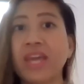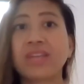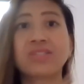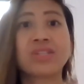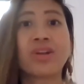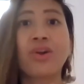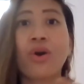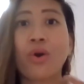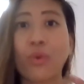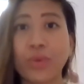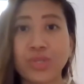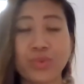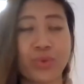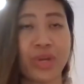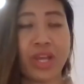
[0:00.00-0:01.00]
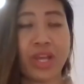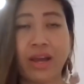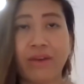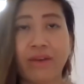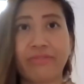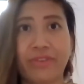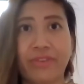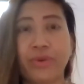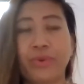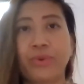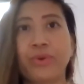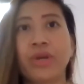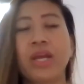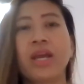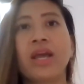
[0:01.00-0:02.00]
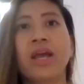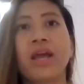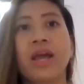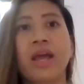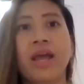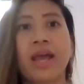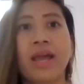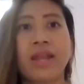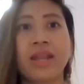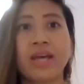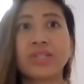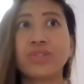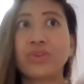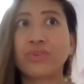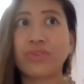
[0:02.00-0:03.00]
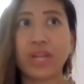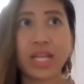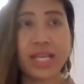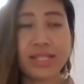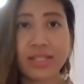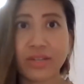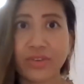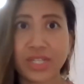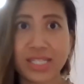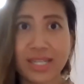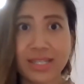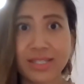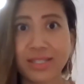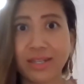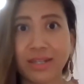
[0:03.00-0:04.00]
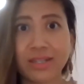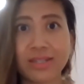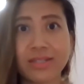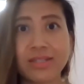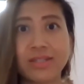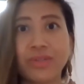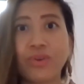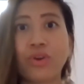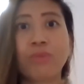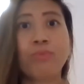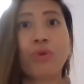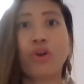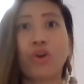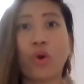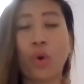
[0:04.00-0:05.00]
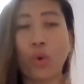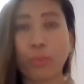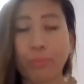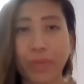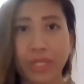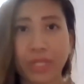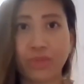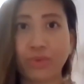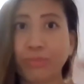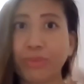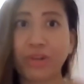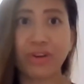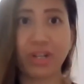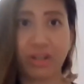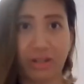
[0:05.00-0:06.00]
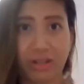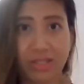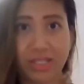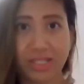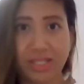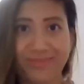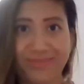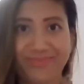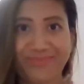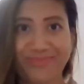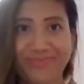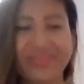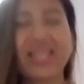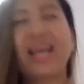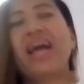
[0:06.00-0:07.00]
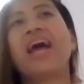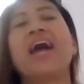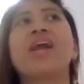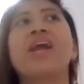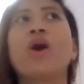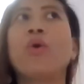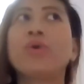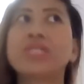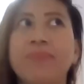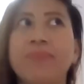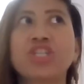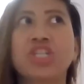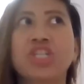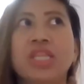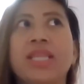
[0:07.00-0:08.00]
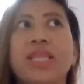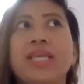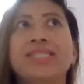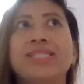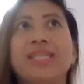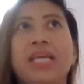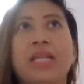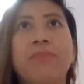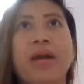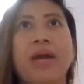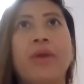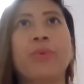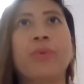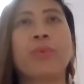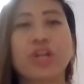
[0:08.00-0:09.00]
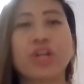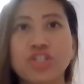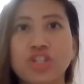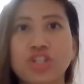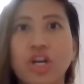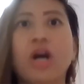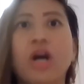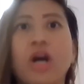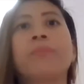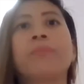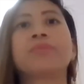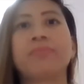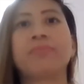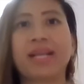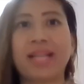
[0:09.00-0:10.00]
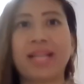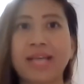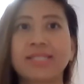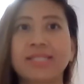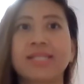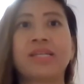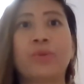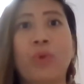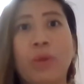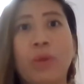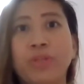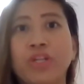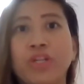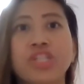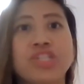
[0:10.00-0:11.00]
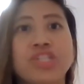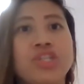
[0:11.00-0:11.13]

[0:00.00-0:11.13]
Things are always working out for you. And as you release the resistance, you're more open to miracles. And I always mention this in my workshops, in my classes and webinars.